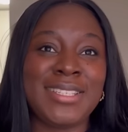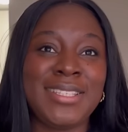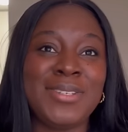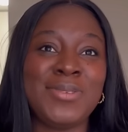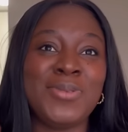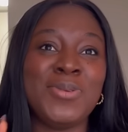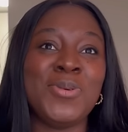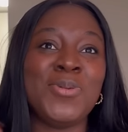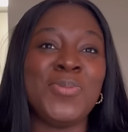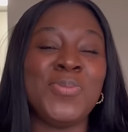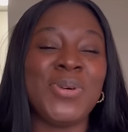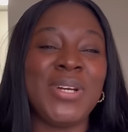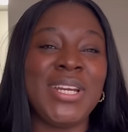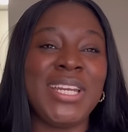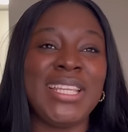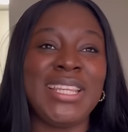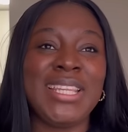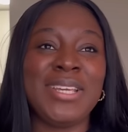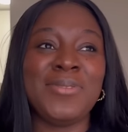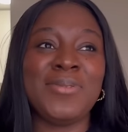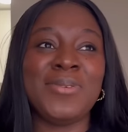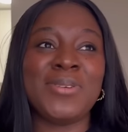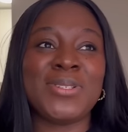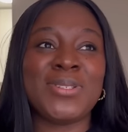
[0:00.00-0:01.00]
The whole money
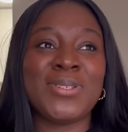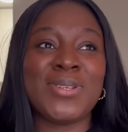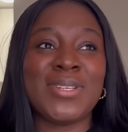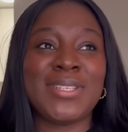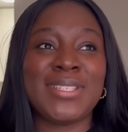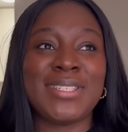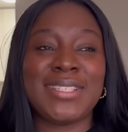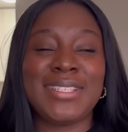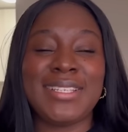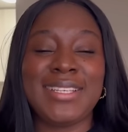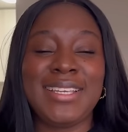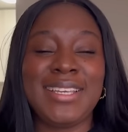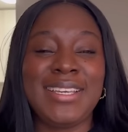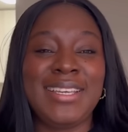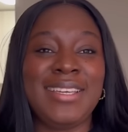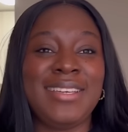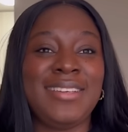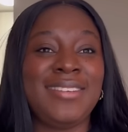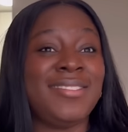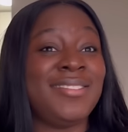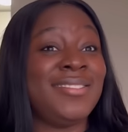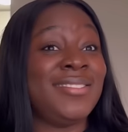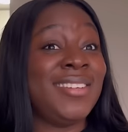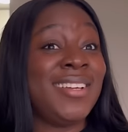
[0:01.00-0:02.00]
thing was just
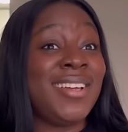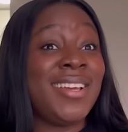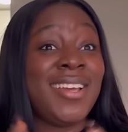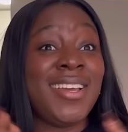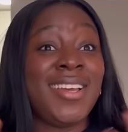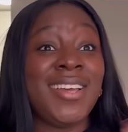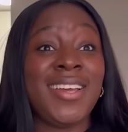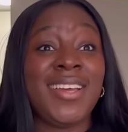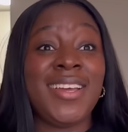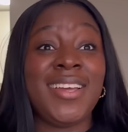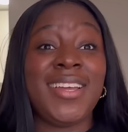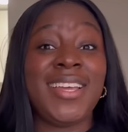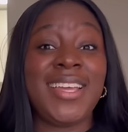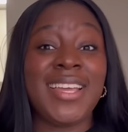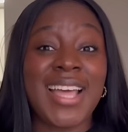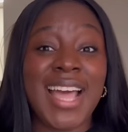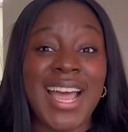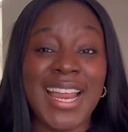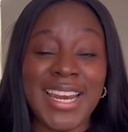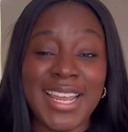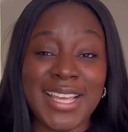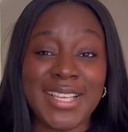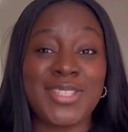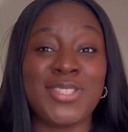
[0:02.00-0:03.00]
a
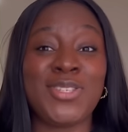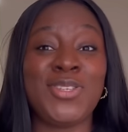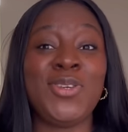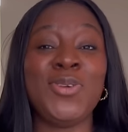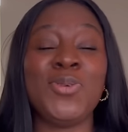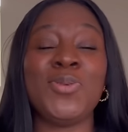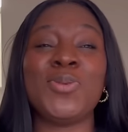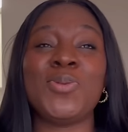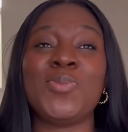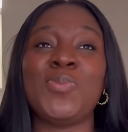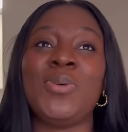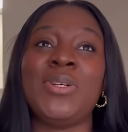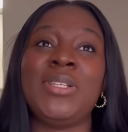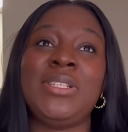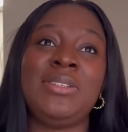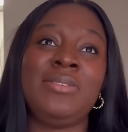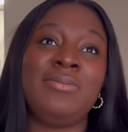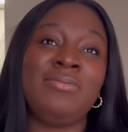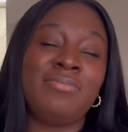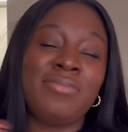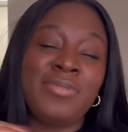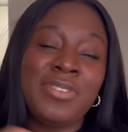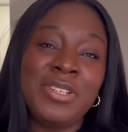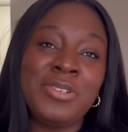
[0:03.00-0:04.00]
an excuse. But the
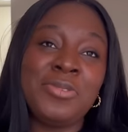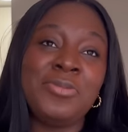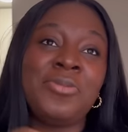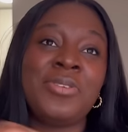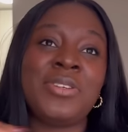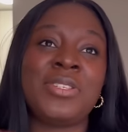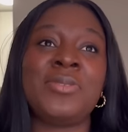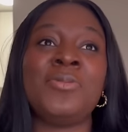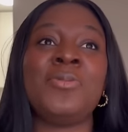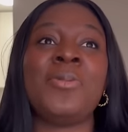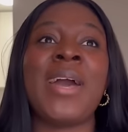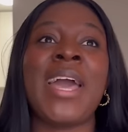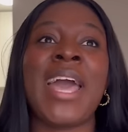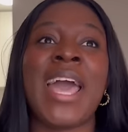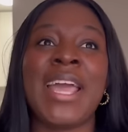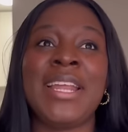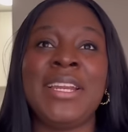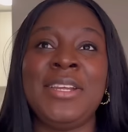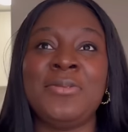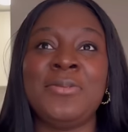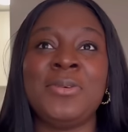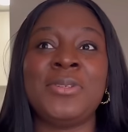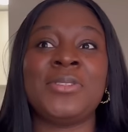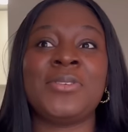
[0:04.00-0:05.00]
real reason why I
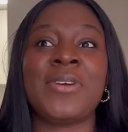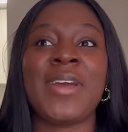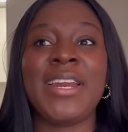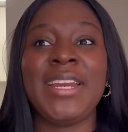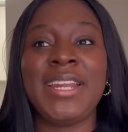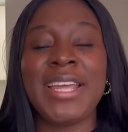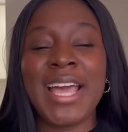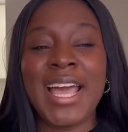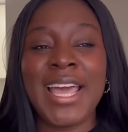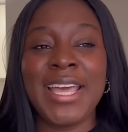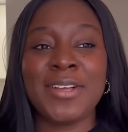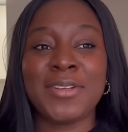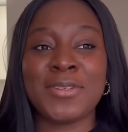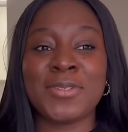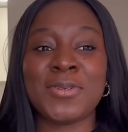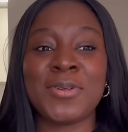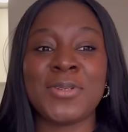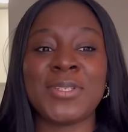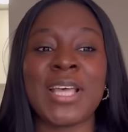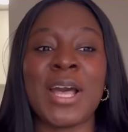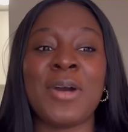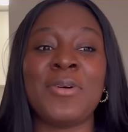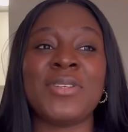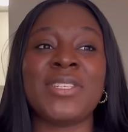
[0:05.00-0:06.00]
didn't want to write the IELTS
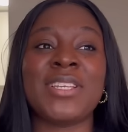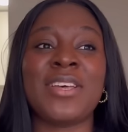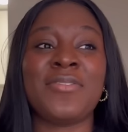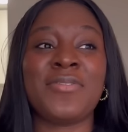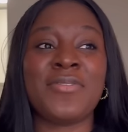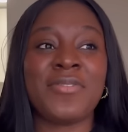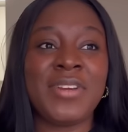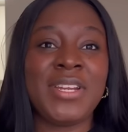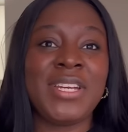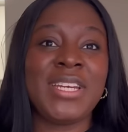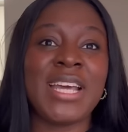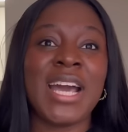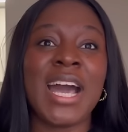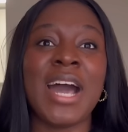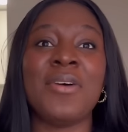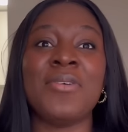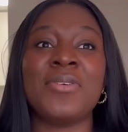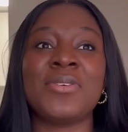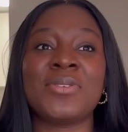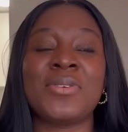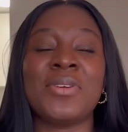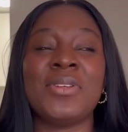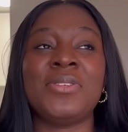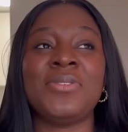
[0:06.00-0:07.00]
because I was afraid that I
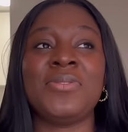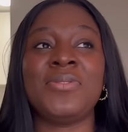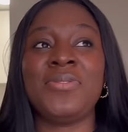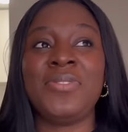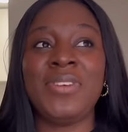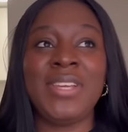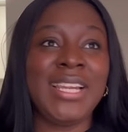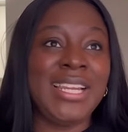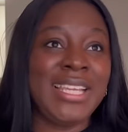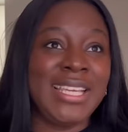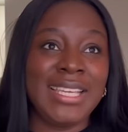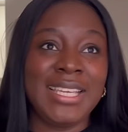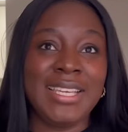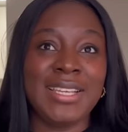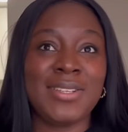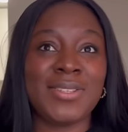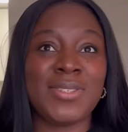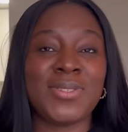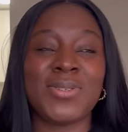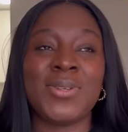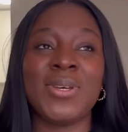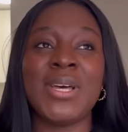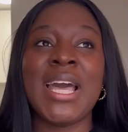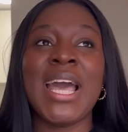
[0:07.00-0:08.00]
was going to fail again.
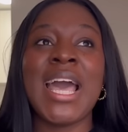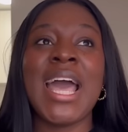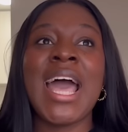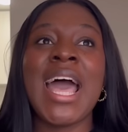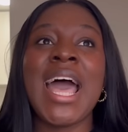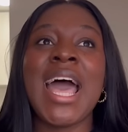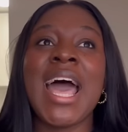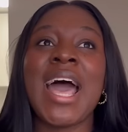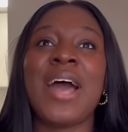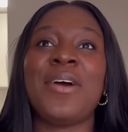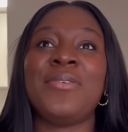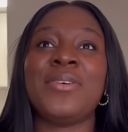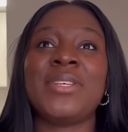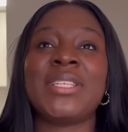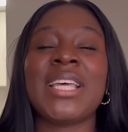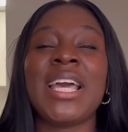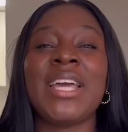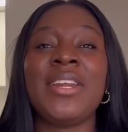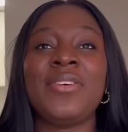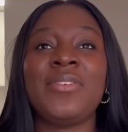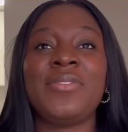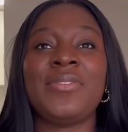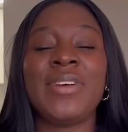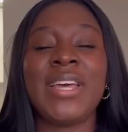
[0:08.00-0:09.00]
So I was
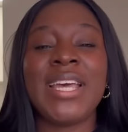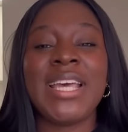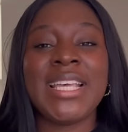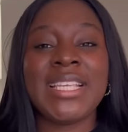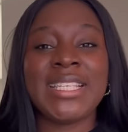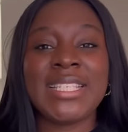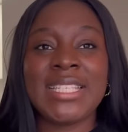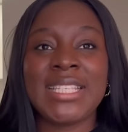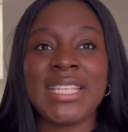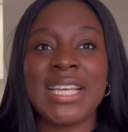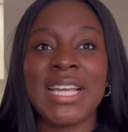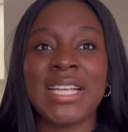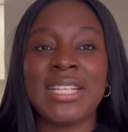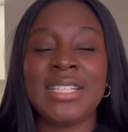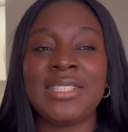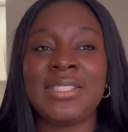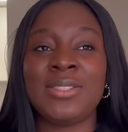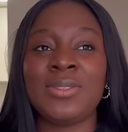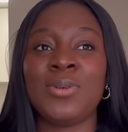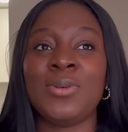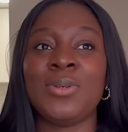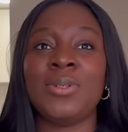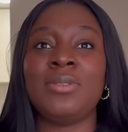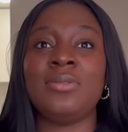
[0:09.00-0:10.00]
kind of hesitant
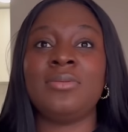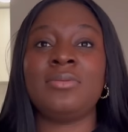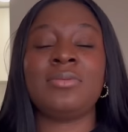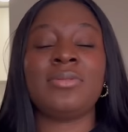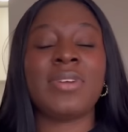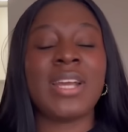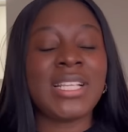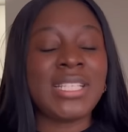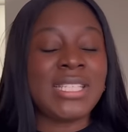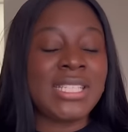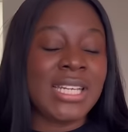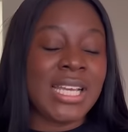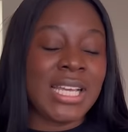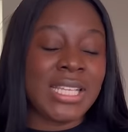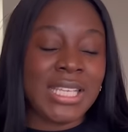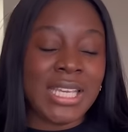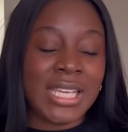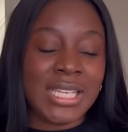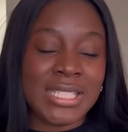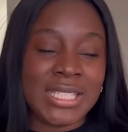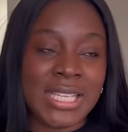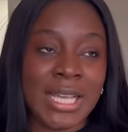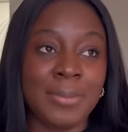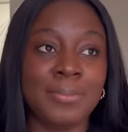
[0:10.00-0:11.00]
on writing that
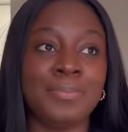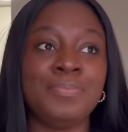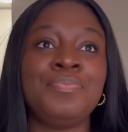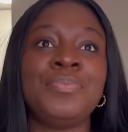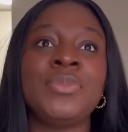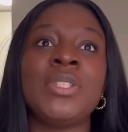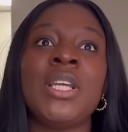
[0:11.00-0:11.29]
exam.